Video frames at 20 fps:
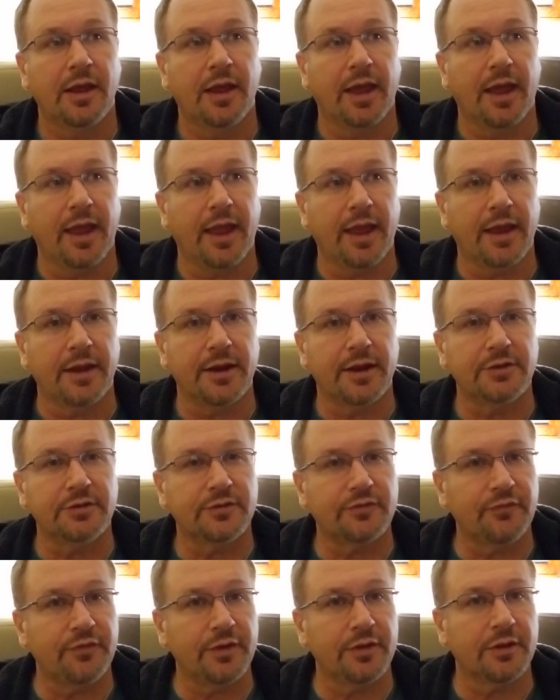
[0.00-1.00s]
and I
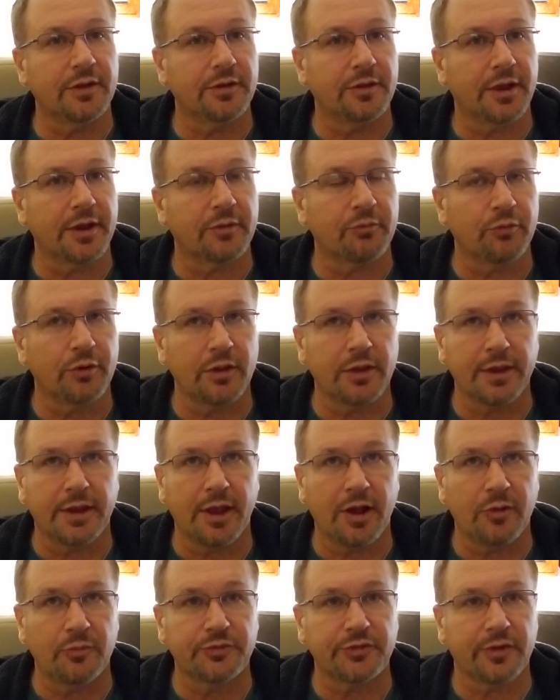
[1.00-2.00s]
just feel it like really
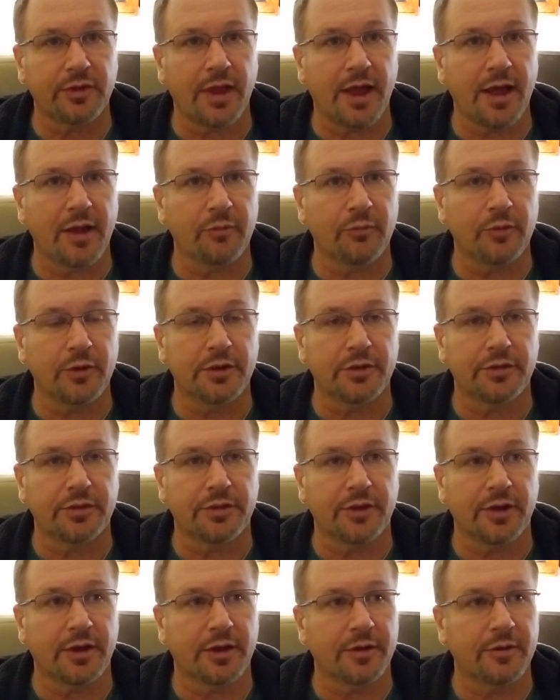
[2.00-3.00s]
helps a lot with
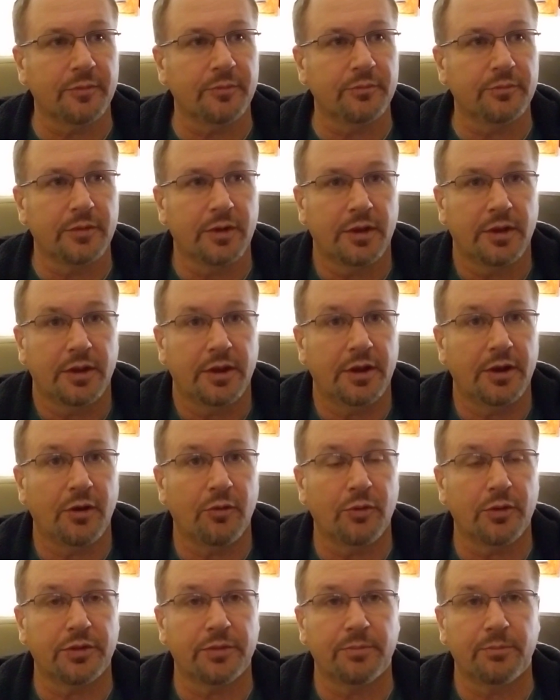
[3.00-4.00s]

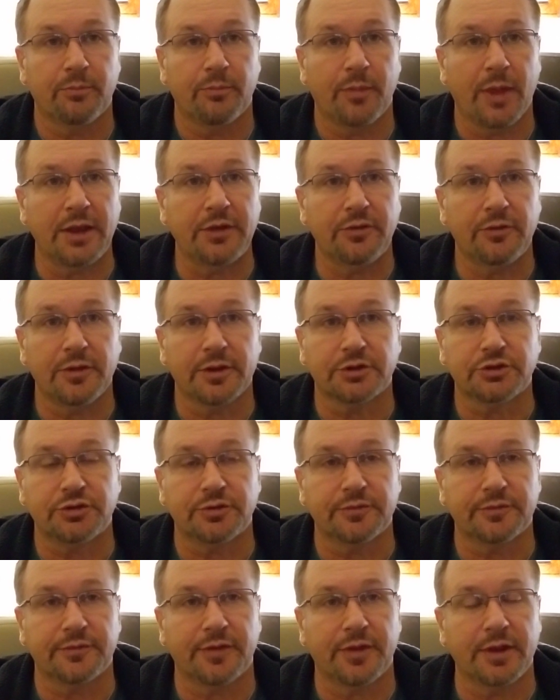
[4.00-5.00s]
with mental
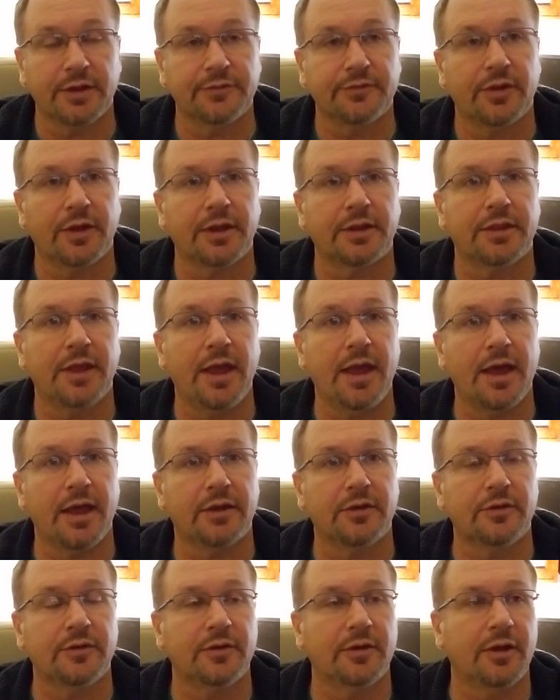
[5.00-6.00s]
issues, things like
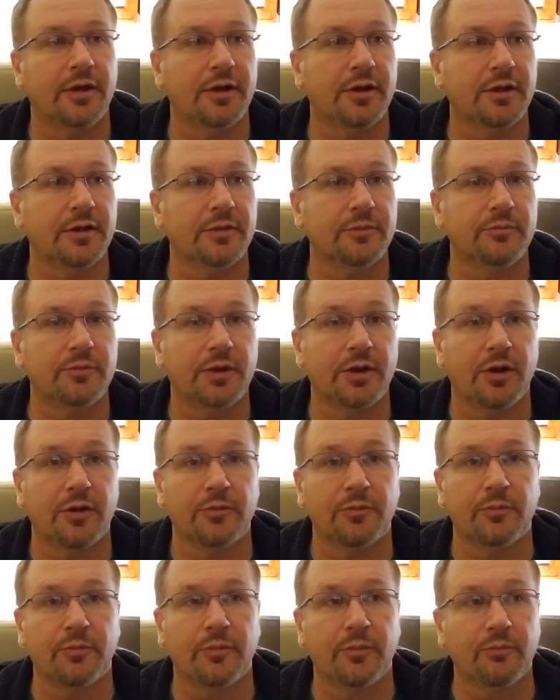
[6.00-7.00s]
that,
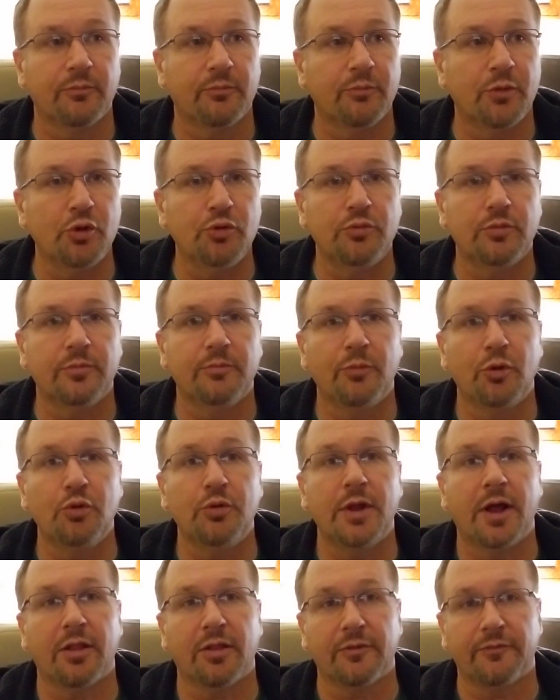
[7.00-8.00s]
mood
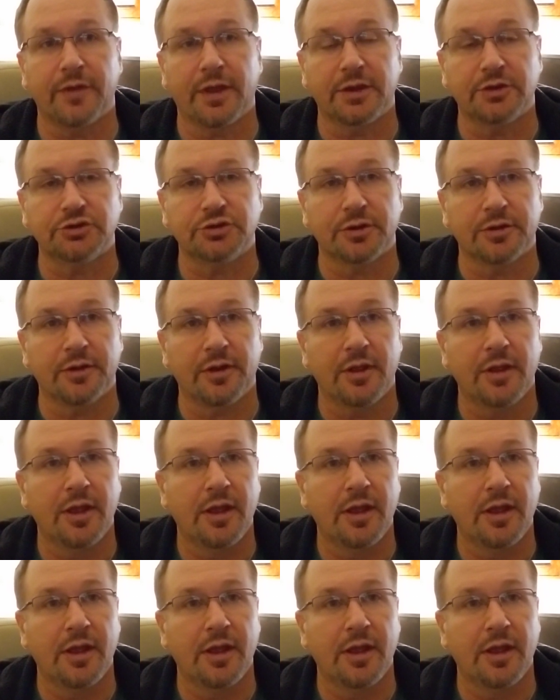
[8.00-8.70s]
elevation.